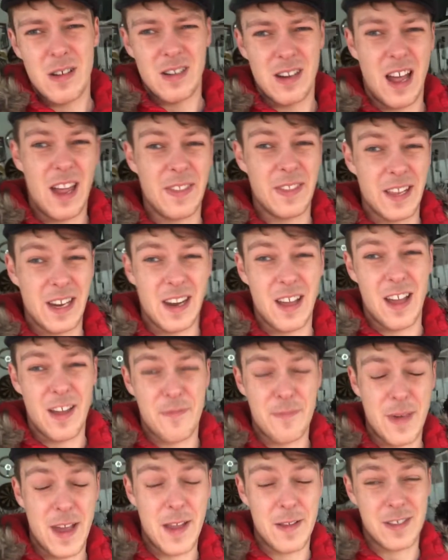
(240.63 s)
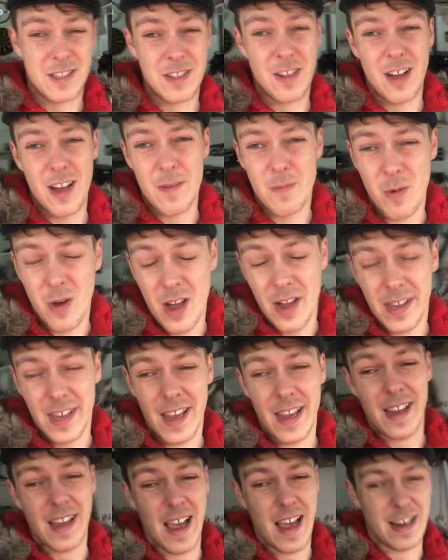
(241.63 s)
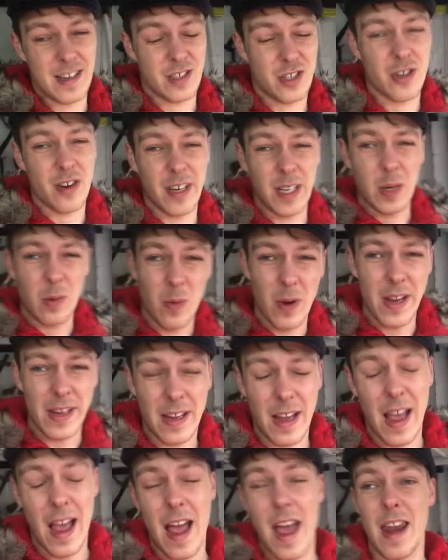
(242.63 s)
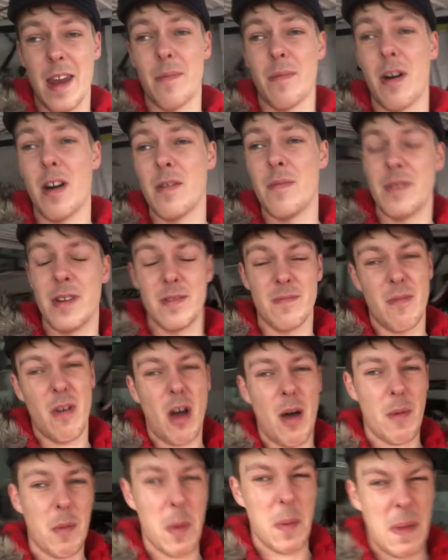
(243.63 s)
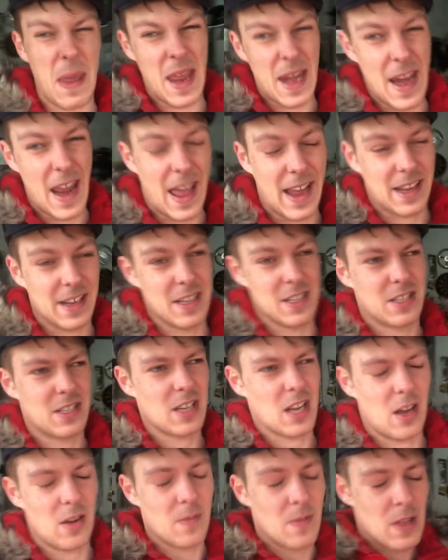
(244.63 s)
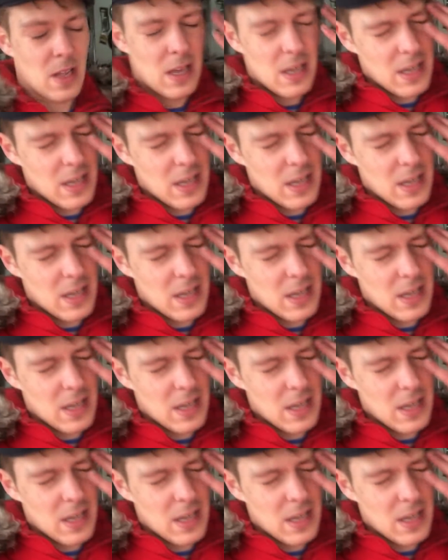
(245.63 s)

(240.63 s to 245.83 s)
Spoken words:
London life, mate. Started working, and during the week, at the moment, I'm a bit knackered. So